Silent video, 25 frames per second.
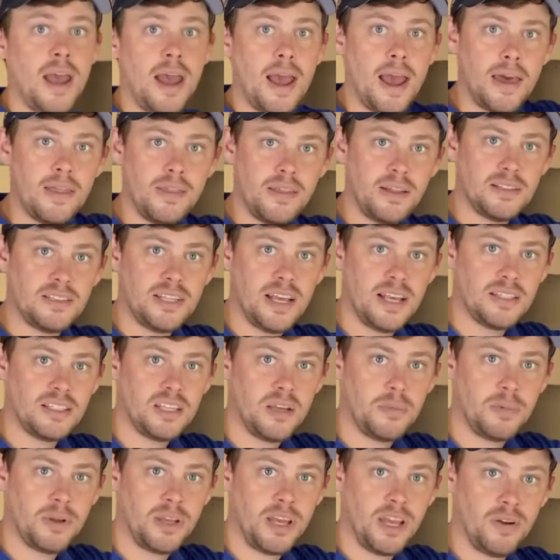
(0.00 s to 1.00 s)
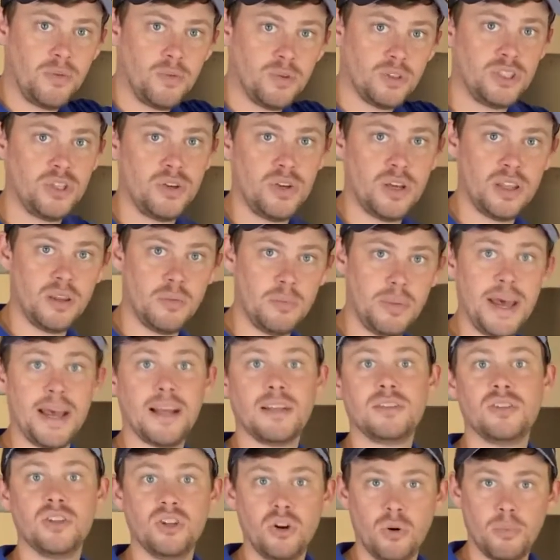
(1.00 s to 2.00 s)
and then tense up again once you hit the
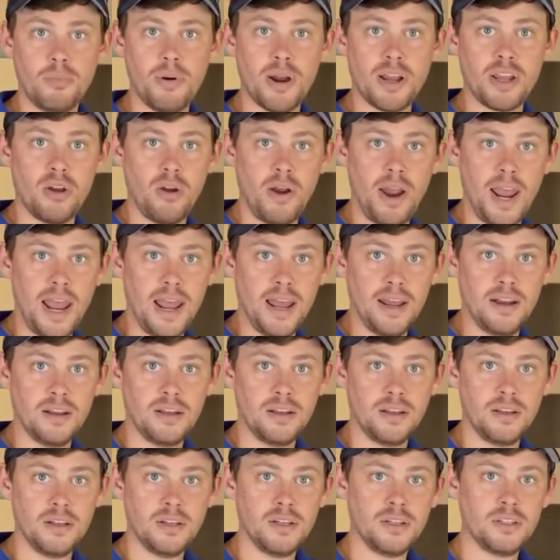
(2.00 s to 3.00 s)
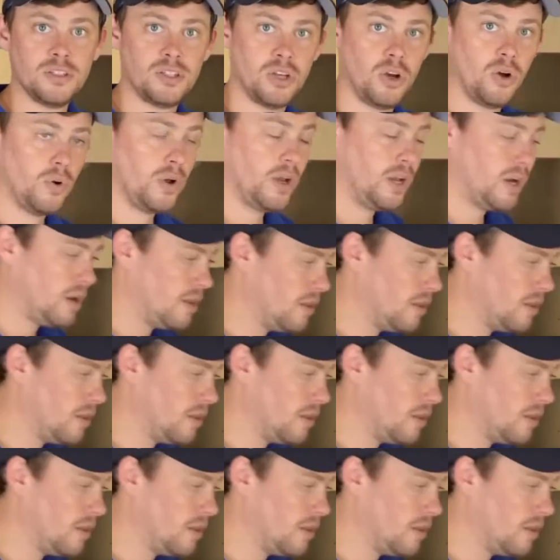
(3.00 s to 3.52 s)
bag so you don't break your hand. So in